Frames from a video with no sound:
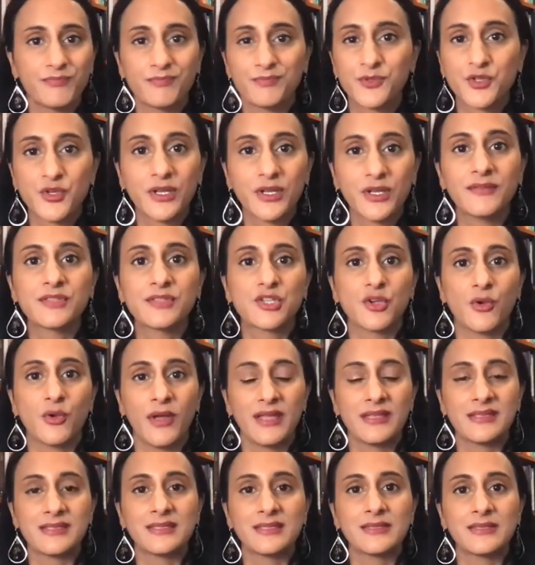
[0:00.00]
treat of
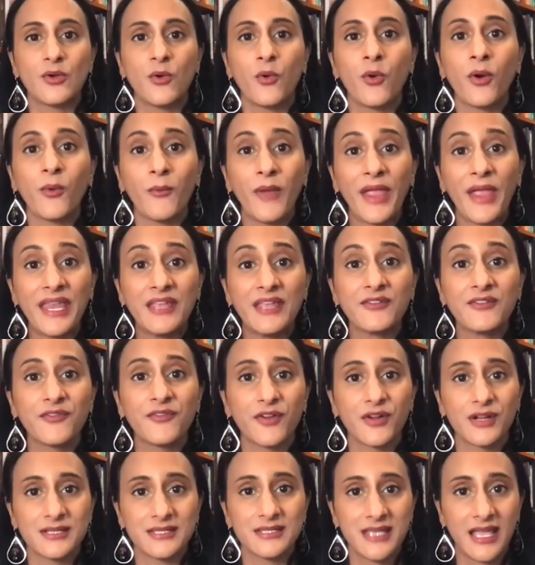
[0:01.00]
choice or waiting
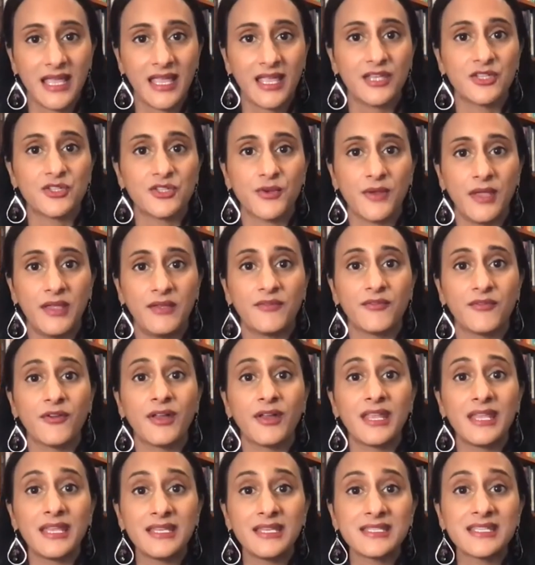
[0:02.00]
for a second treat for
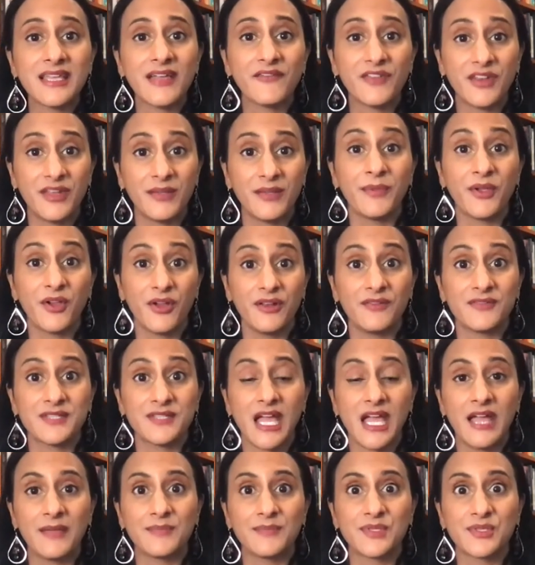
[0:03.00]
an indefinite period of
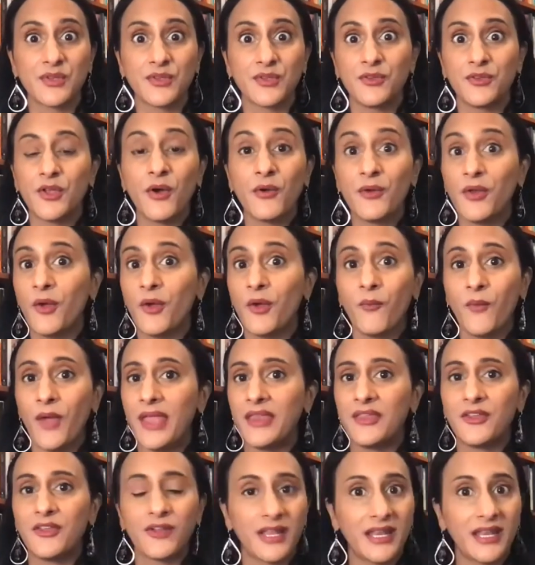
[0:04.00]
time. So you don't know
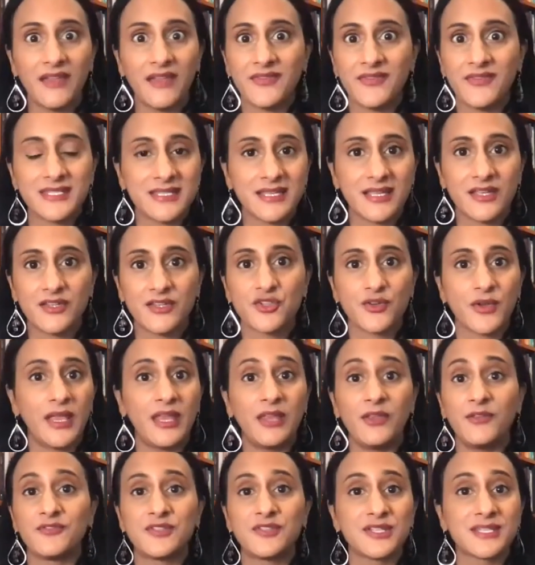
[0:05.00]
when you're going the second treat
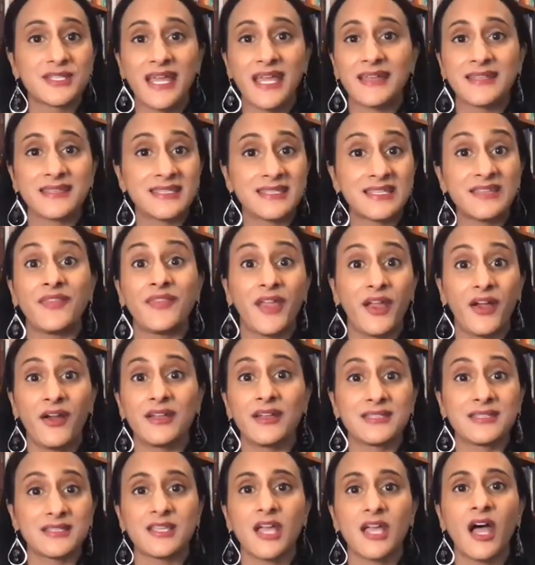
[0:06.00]
and you've just got to sit there
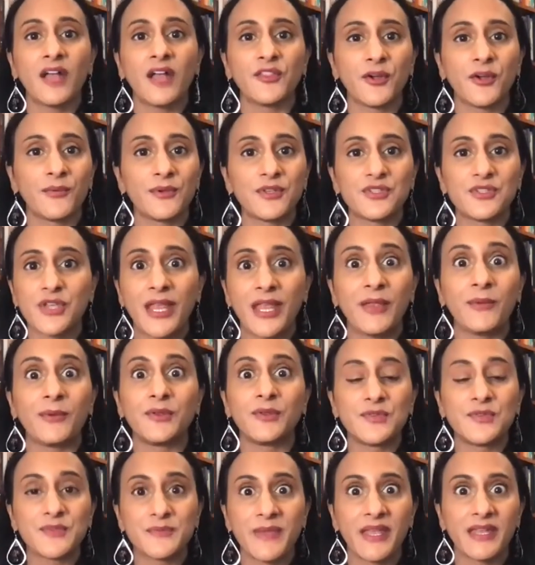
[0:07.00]
as a toddler, which anyone
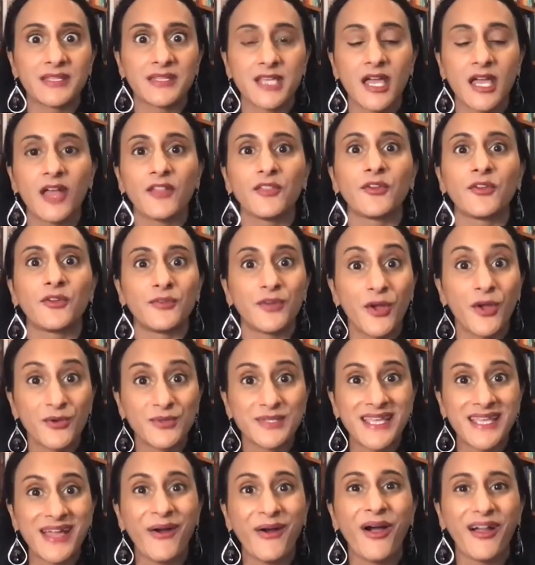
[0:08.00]
who's met a toddler
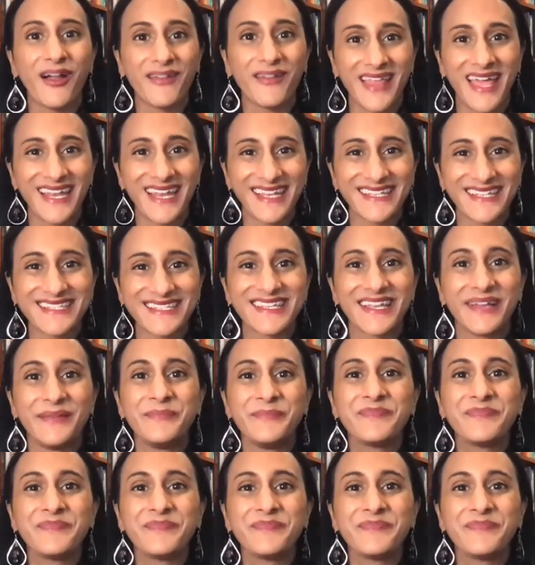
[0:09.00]
knows how hard that is.